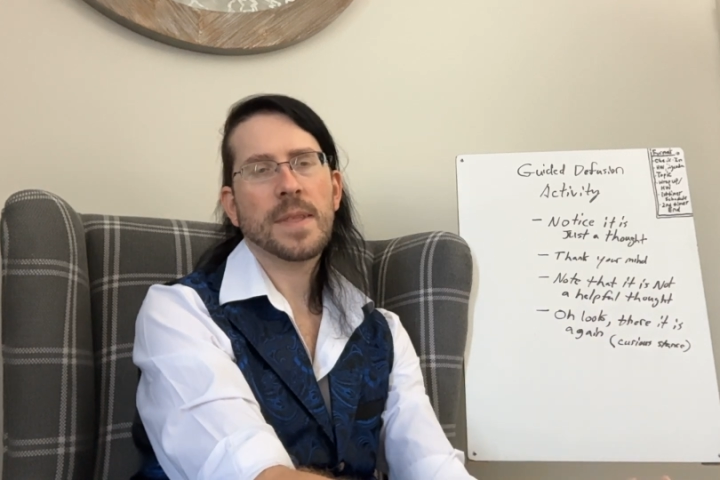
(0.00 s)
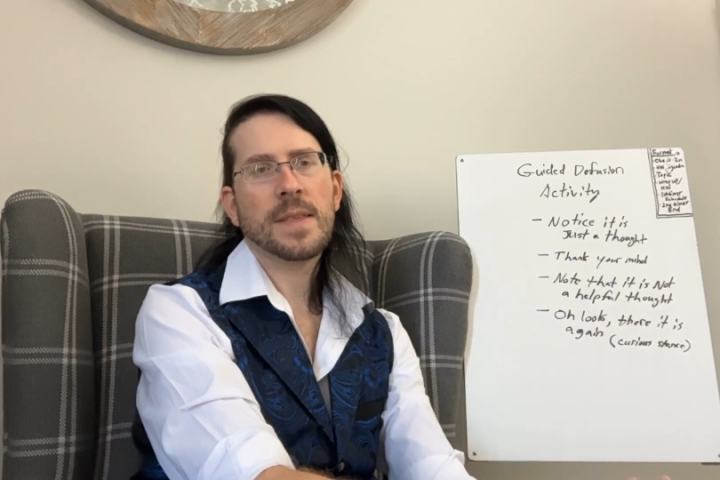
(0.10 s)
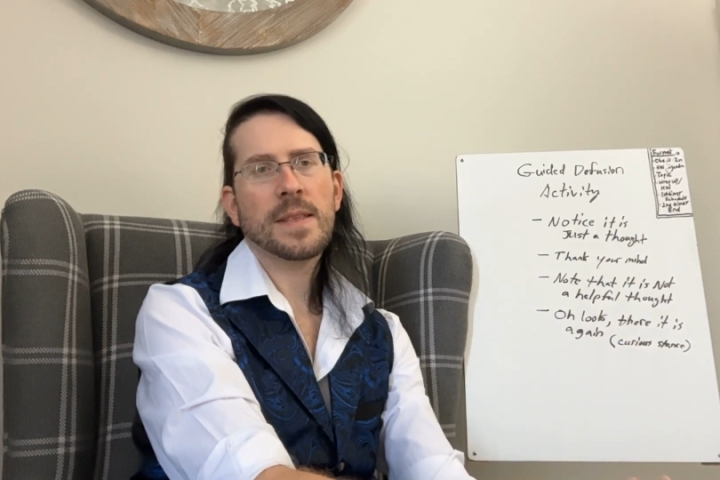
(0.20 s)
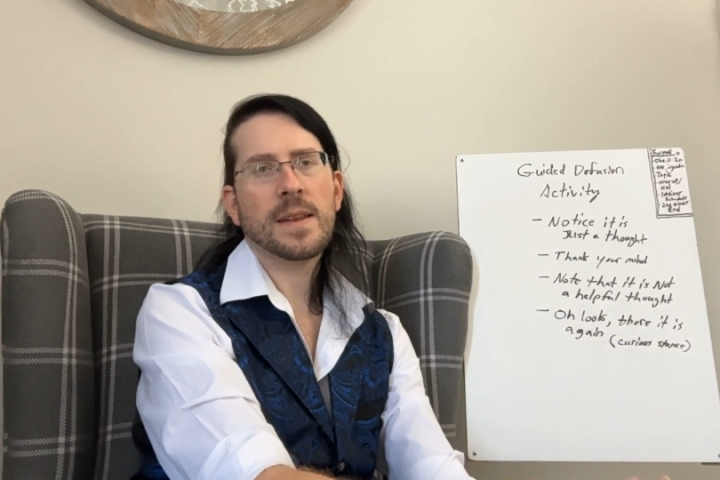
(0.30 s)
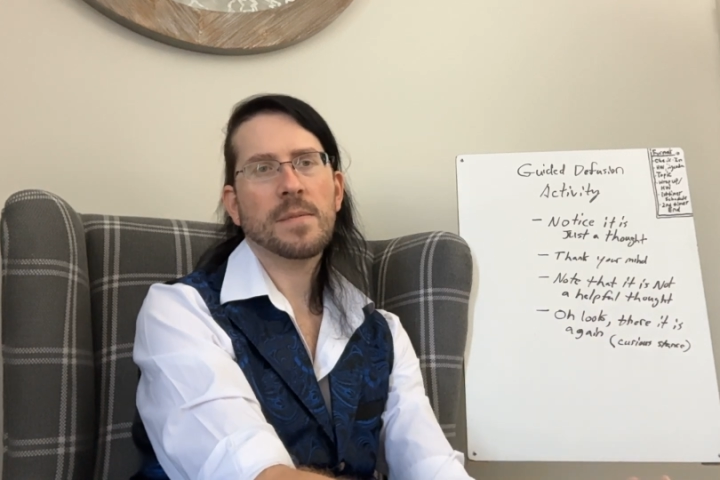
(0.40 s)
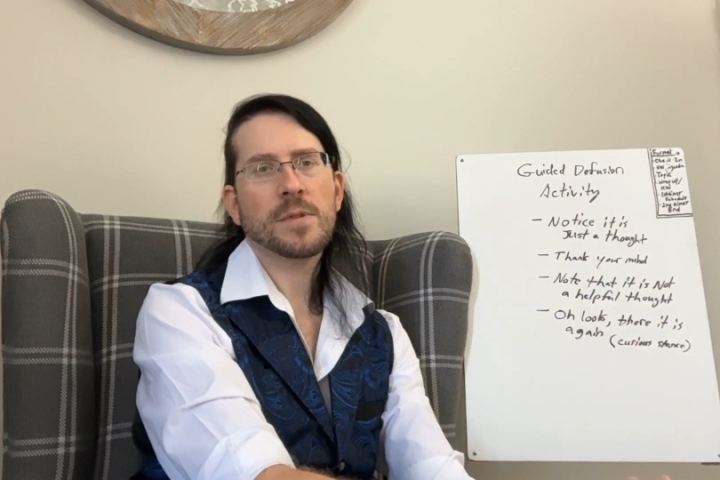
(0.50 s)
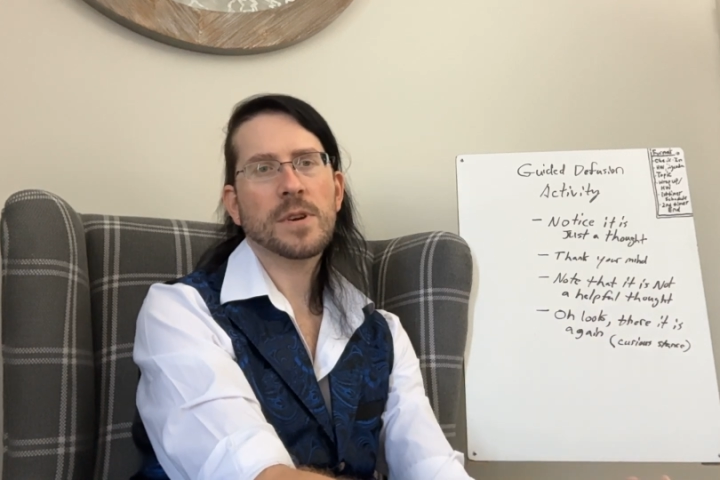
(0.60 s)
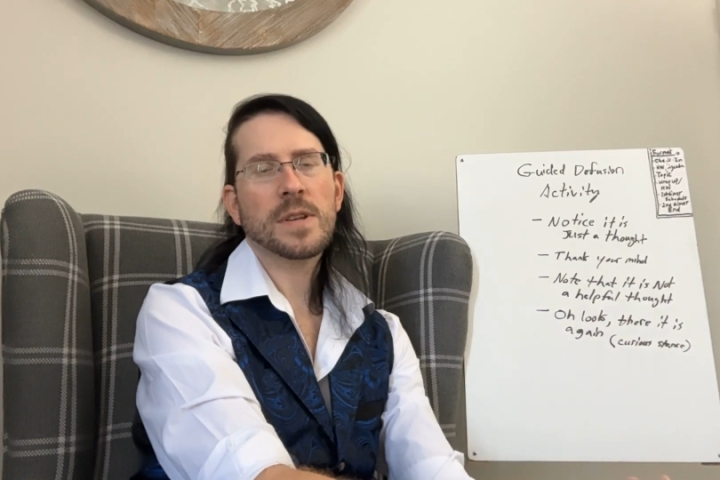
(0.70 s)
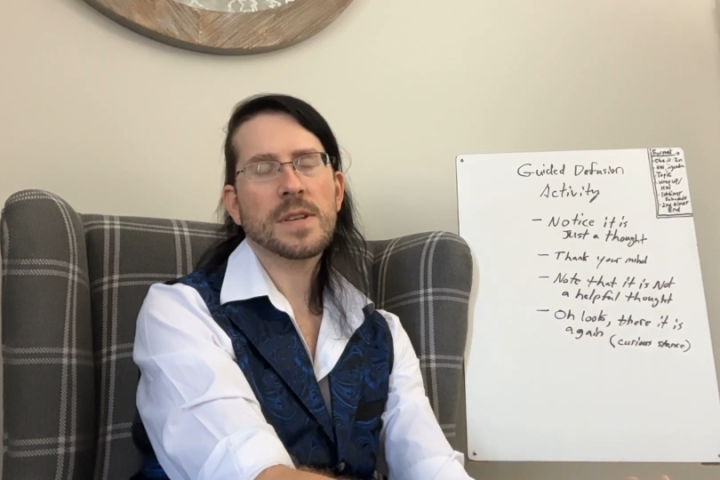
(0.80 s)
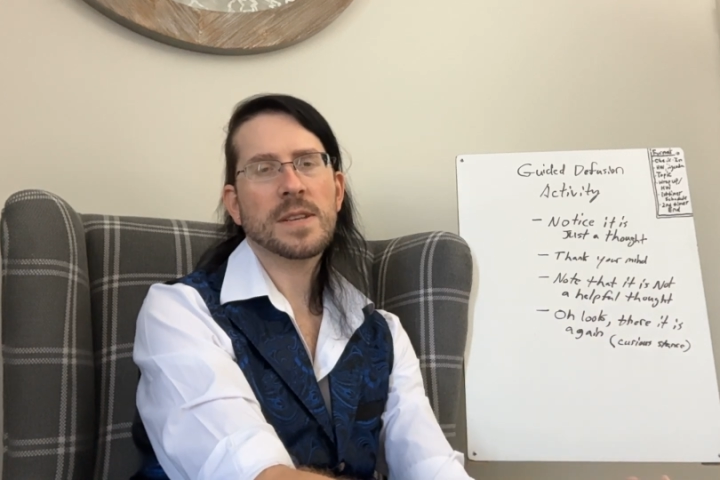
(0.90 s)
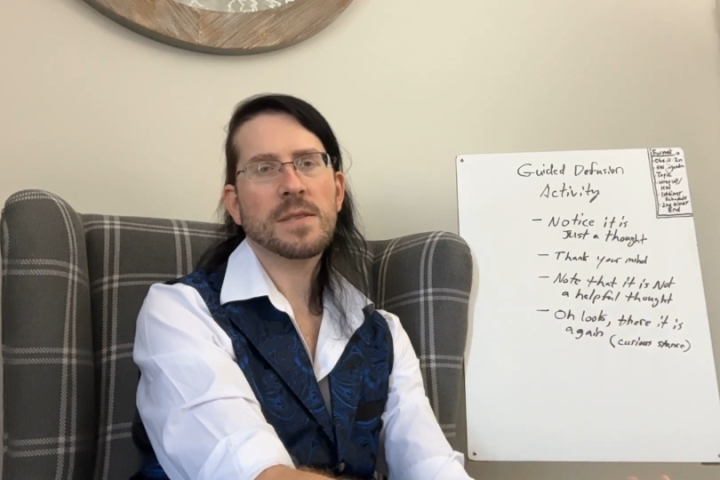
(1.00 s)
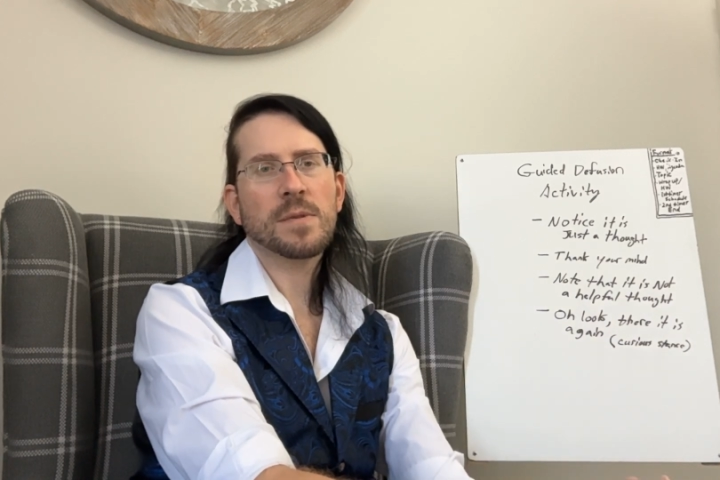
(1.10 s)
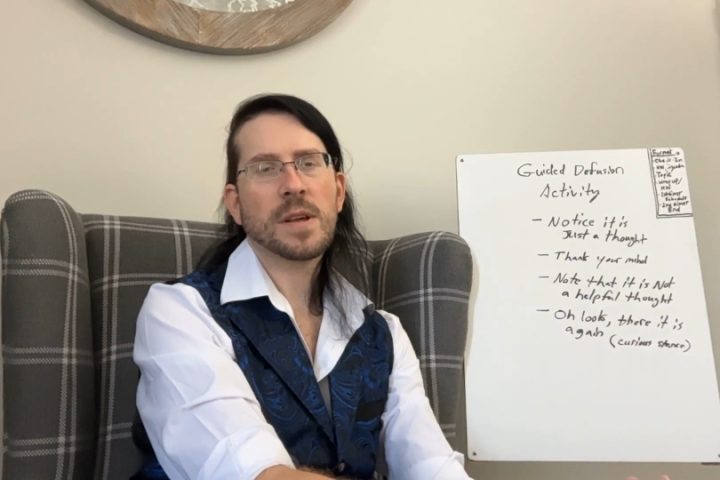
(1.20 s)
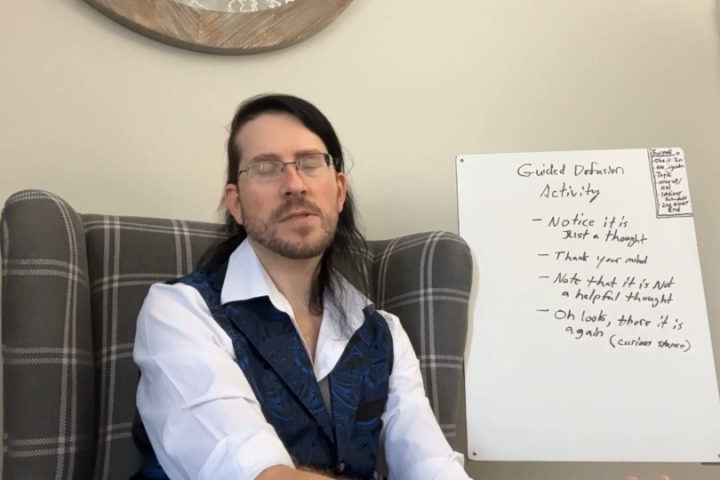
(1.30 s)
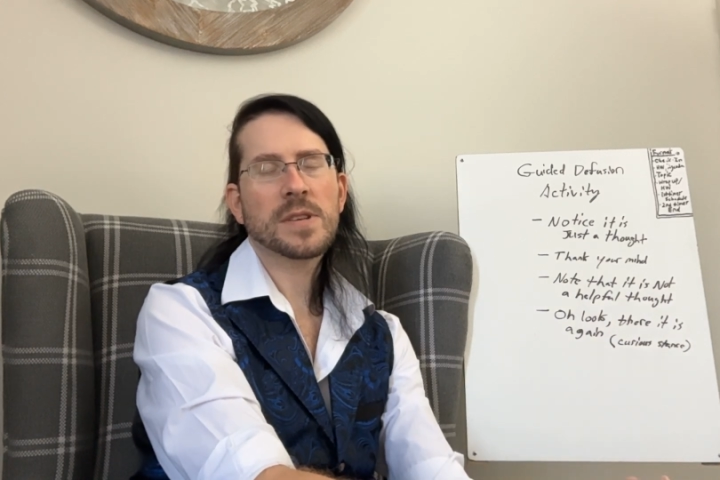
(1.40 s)
And then I'm looking to see
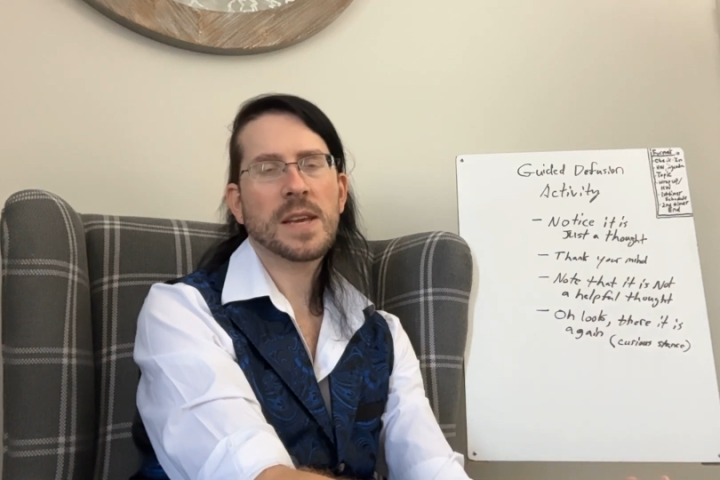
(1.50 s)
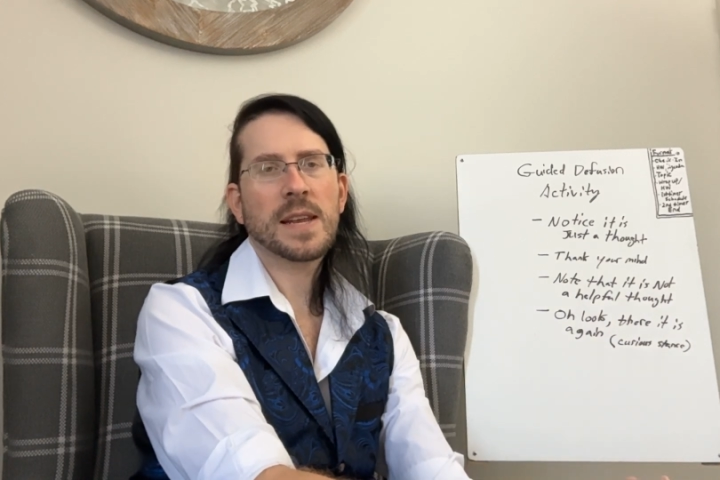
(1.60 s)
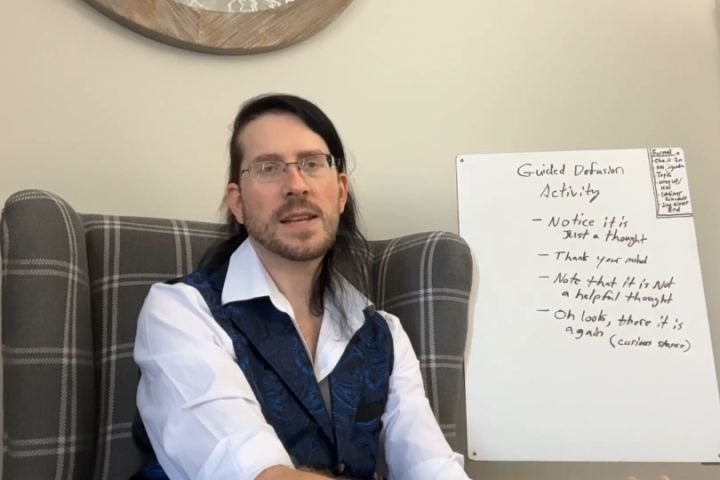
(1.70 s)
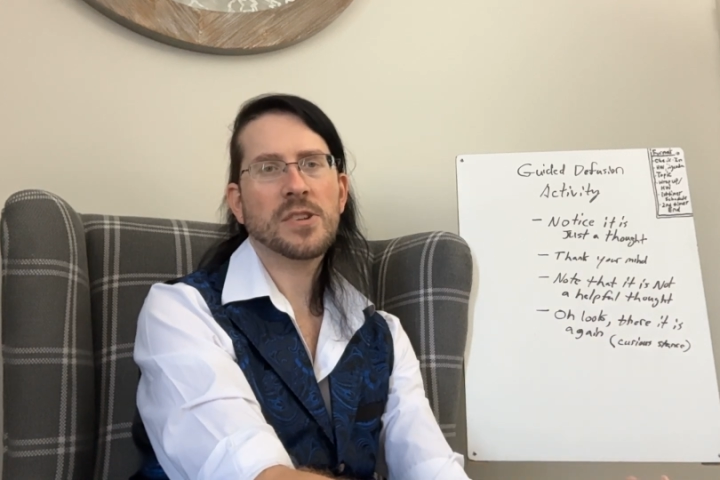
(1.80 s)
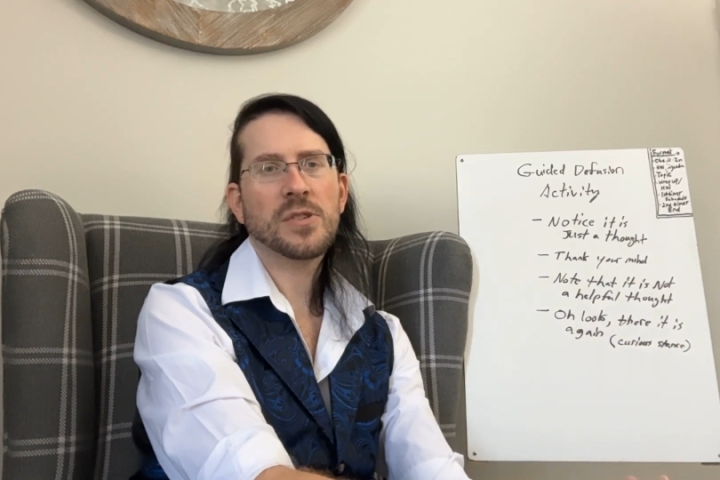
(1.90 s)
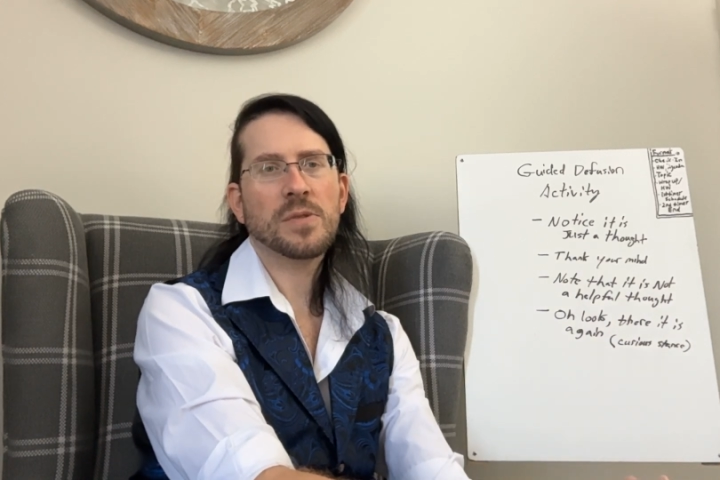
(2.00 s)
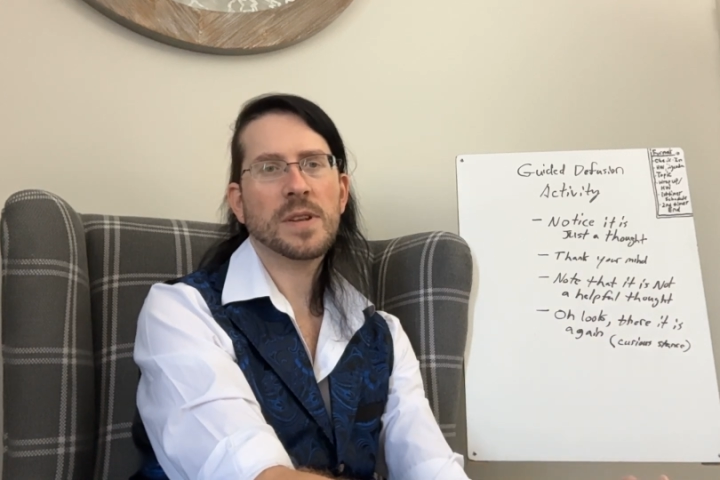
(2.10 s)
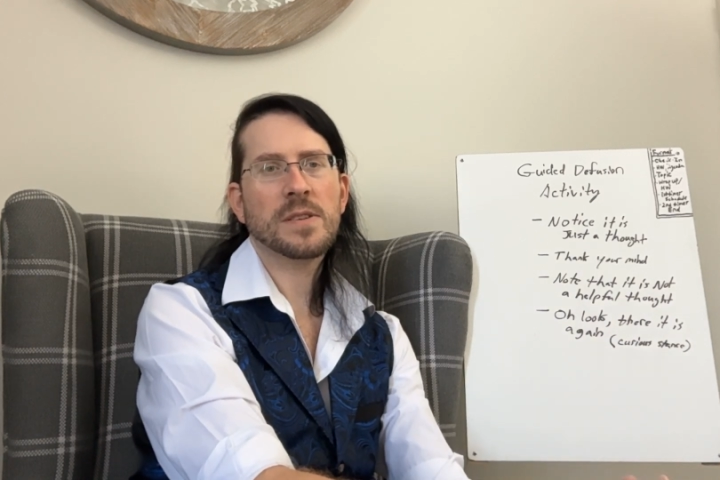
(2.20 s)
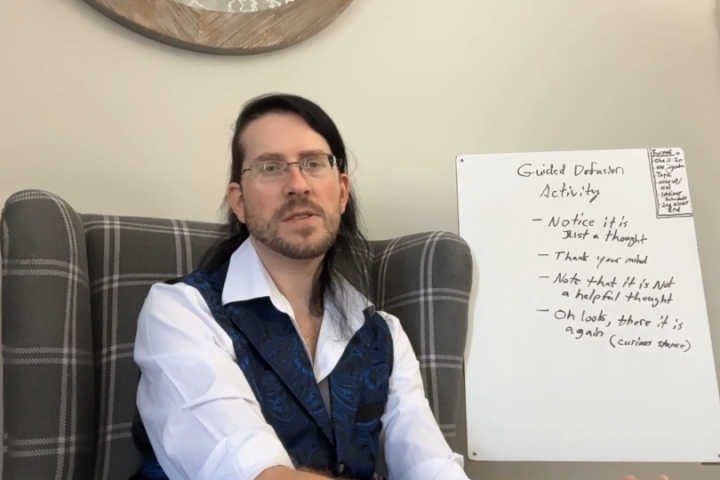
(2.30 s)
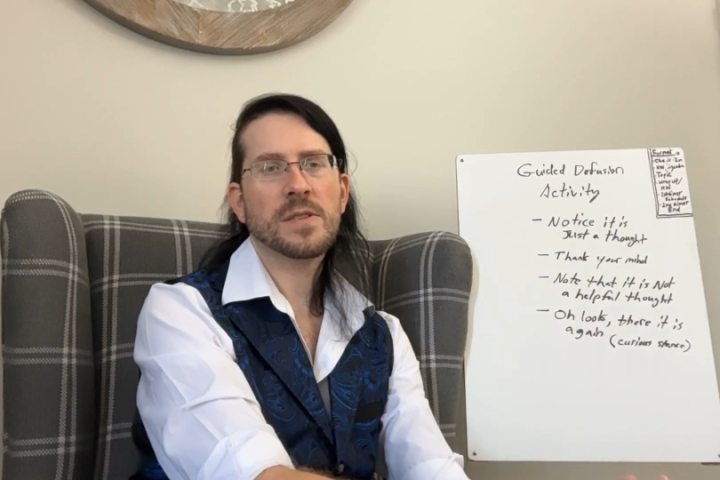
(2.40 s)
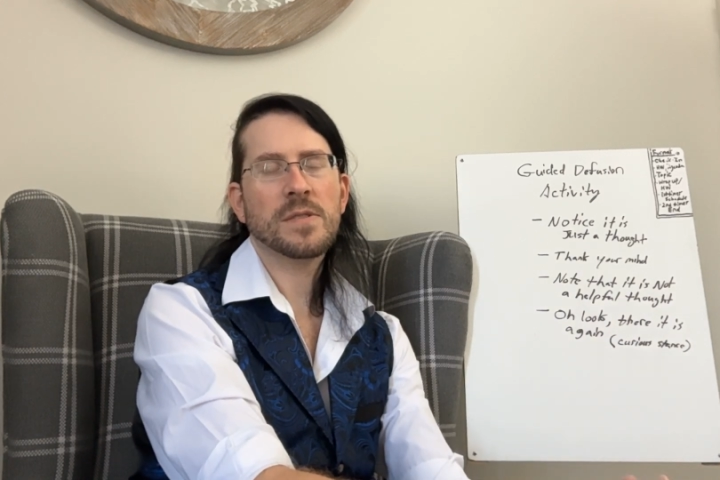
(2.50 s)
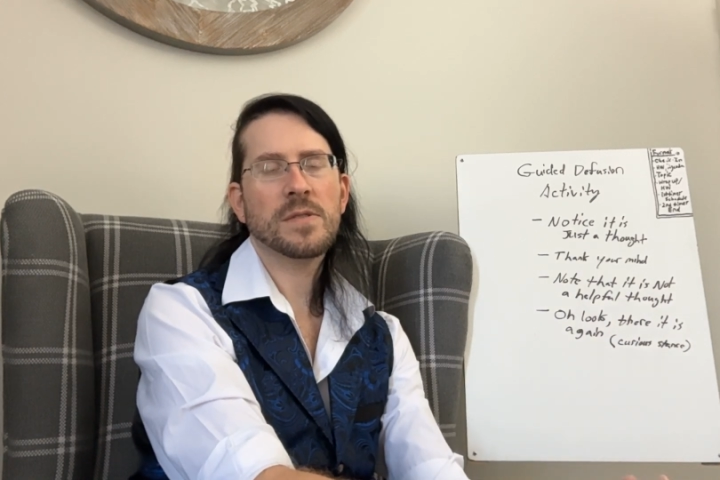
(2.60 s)
what else can I tune into.